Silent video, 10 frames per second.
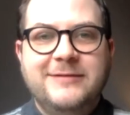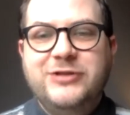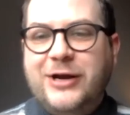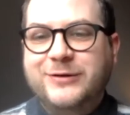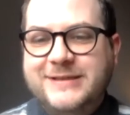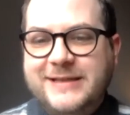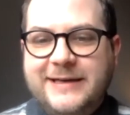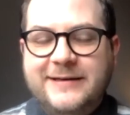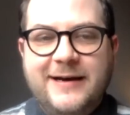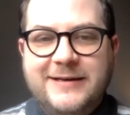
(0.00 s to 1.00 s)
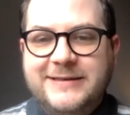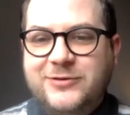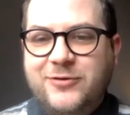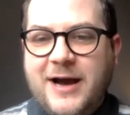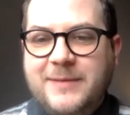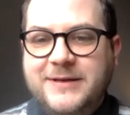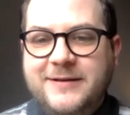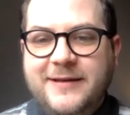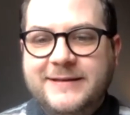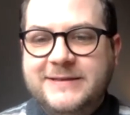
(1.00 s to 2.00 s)
generously described
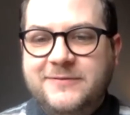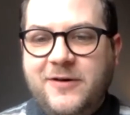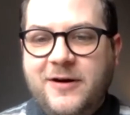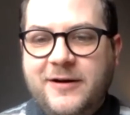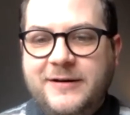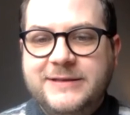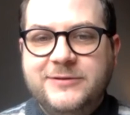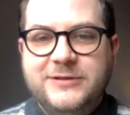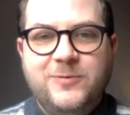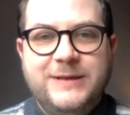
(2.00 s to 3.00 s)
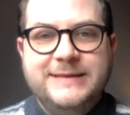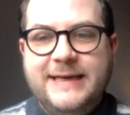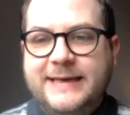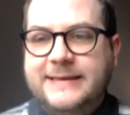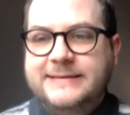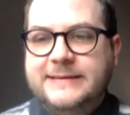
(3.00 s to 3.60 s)
thus far. So just one second.